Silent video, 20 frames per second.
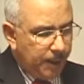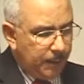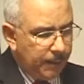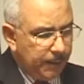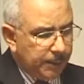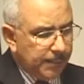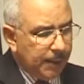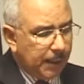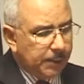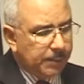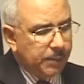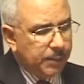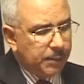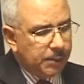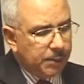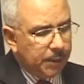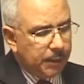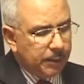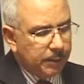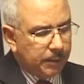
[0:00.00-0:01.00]
This has
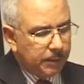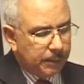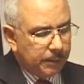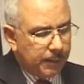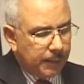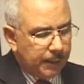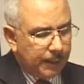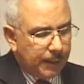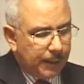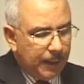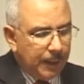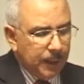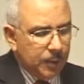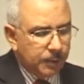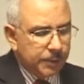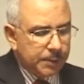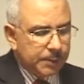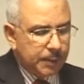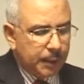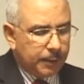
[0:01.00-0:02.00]
resulted in a lack
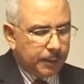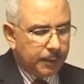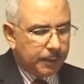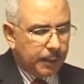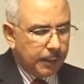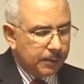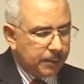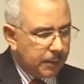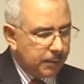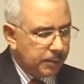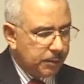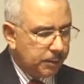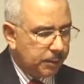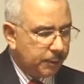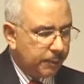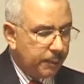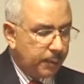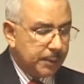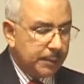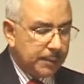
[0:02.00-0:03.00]
of standardization
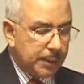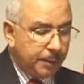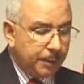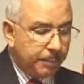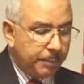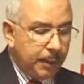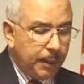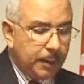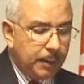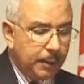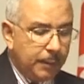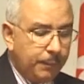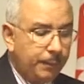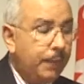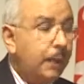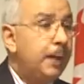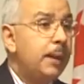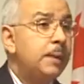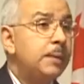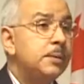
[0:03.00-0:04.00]
for Islamic banking and
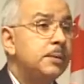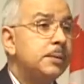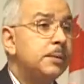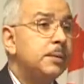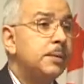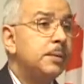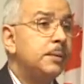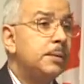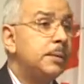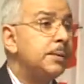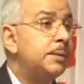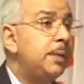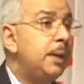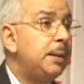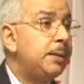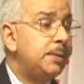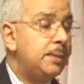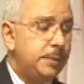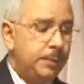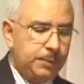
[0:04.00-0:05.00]
finance
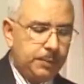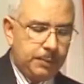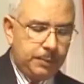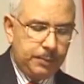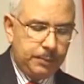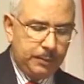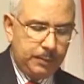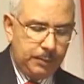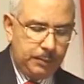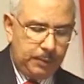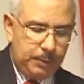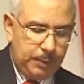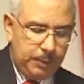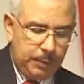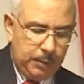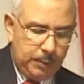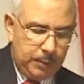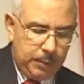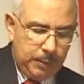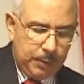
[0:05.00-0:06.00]
transactions,
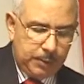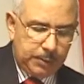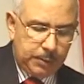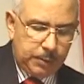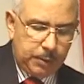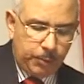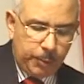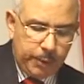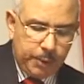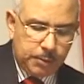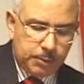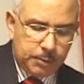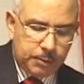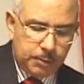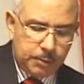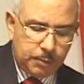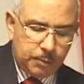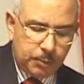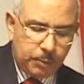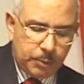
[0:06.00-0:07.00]
a
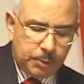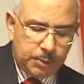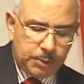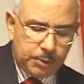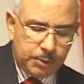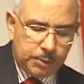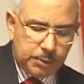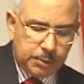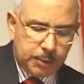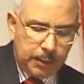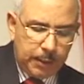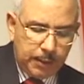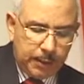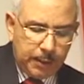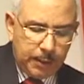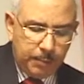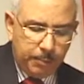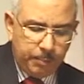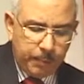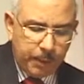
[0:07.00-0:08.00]
situation which
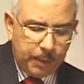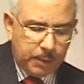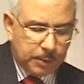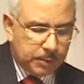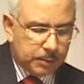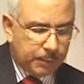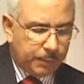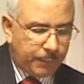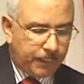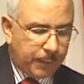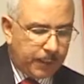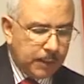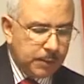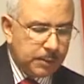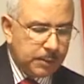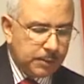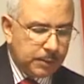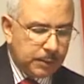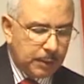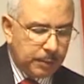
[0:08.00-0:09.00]
again makes the
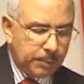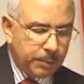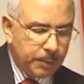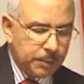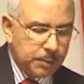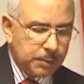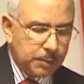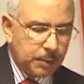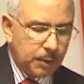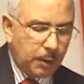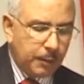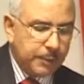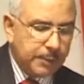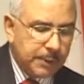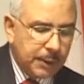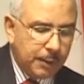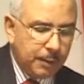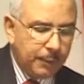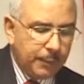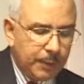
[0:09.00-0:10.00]
financial statements of
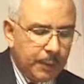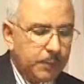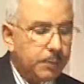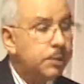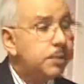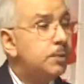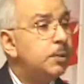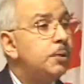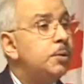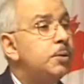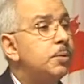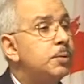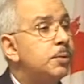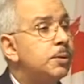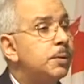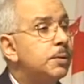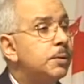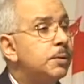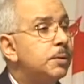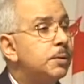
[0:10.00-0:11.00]
Islamic financial
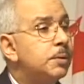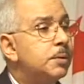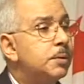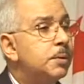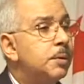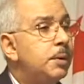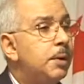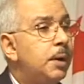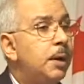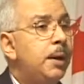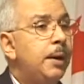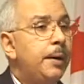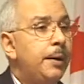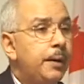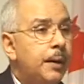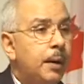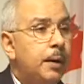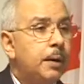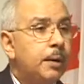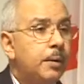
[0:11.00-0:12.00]
institutions
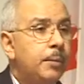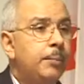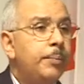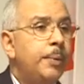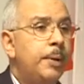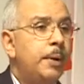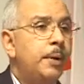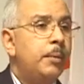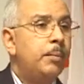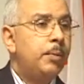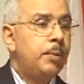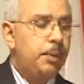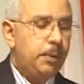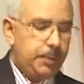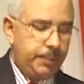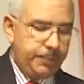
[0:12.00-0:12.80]
non-comparable.